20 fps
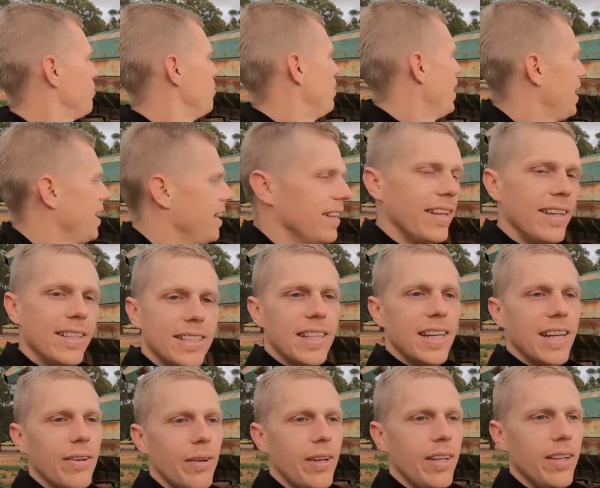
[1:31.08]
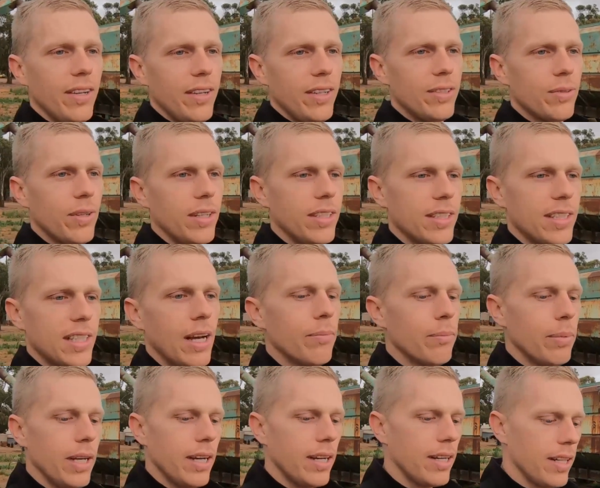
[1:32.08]
But this here we just
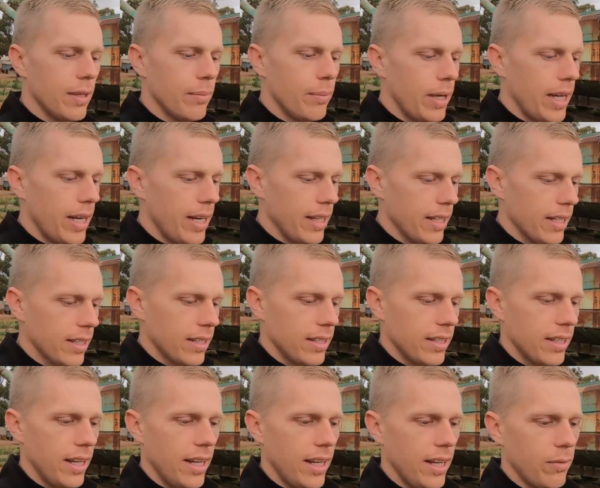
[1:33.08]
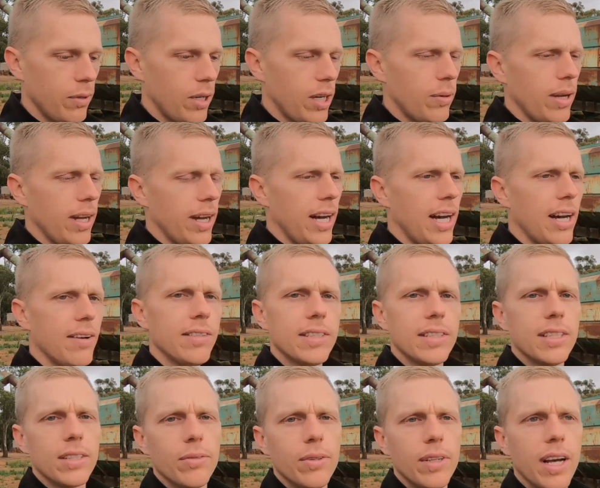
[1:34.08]
dump out in the paddock while we're
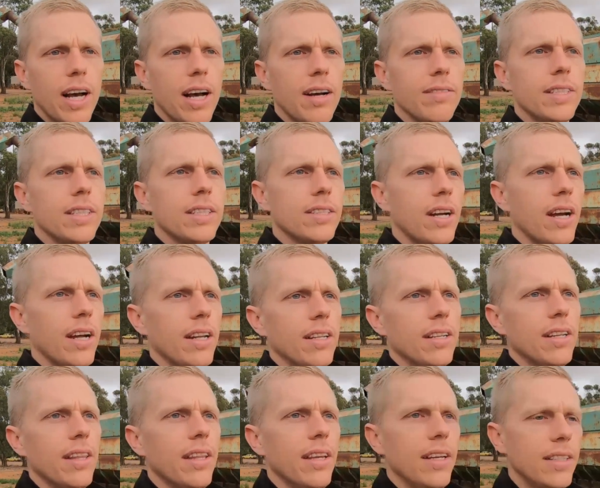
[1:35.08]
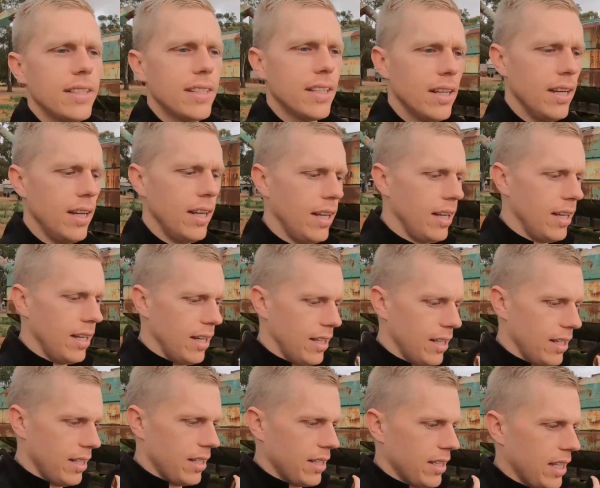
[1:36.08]
harvesting. We harvest straight into this.
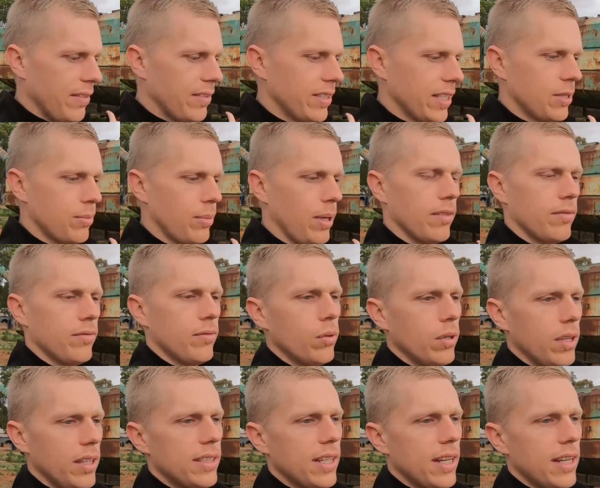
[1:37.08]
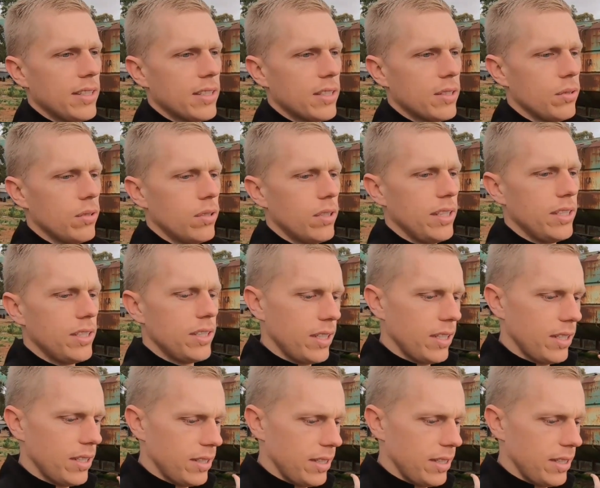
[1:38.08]
Gives us about 40 tonne of storage.